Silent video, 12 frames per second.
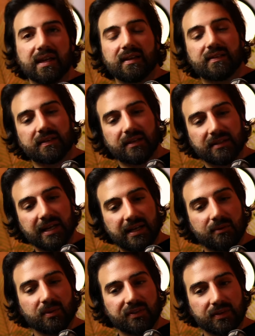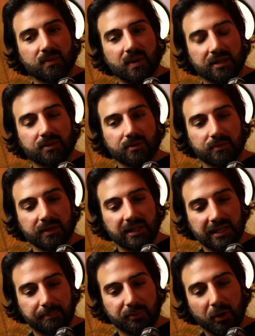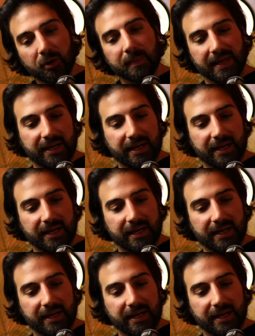his Nick was the one who really broke